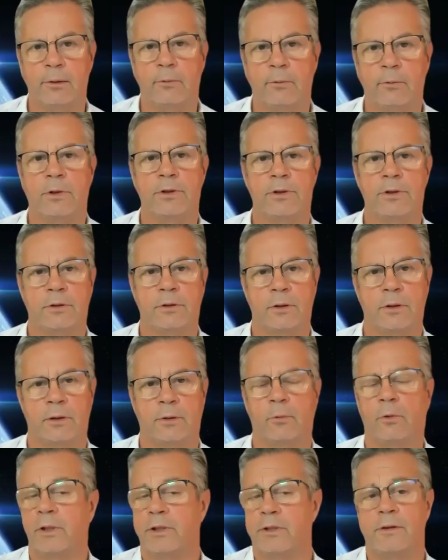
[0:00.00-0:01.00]

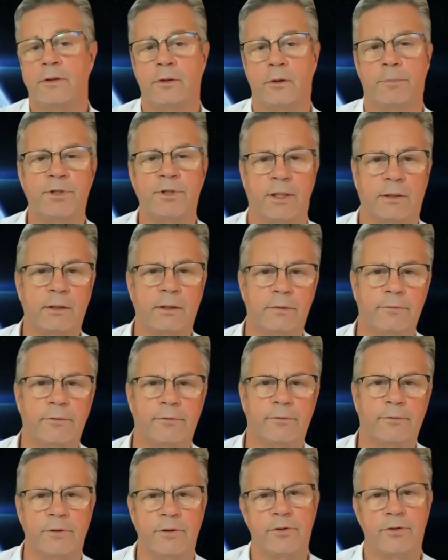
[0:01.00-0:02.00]
what is the objective
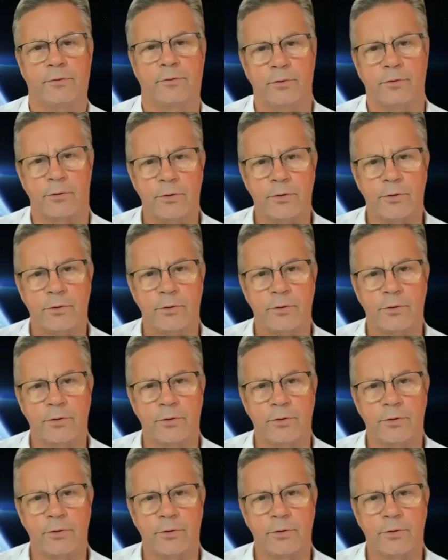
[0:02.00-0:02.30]
of each of those